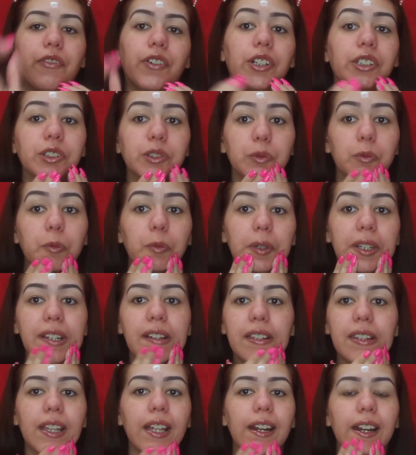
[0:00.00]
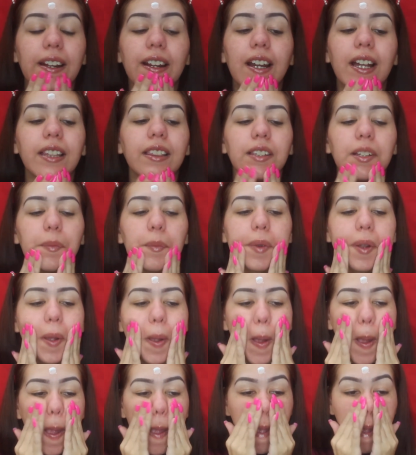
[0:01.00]
first week that I got them
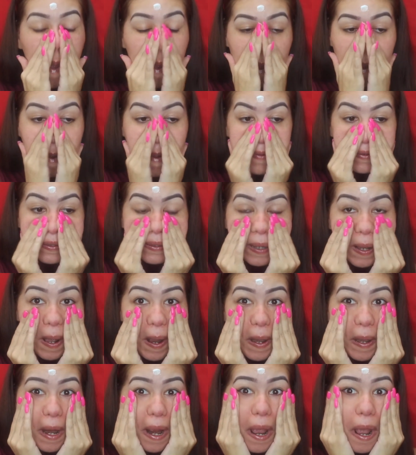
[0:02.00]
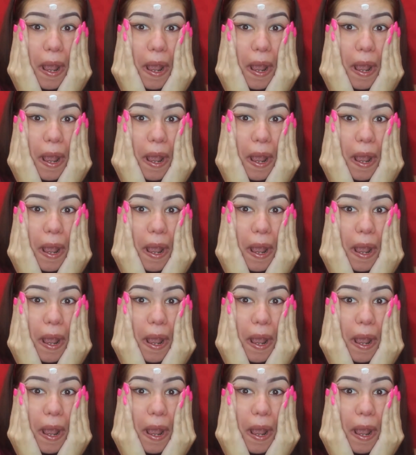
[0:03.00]
done.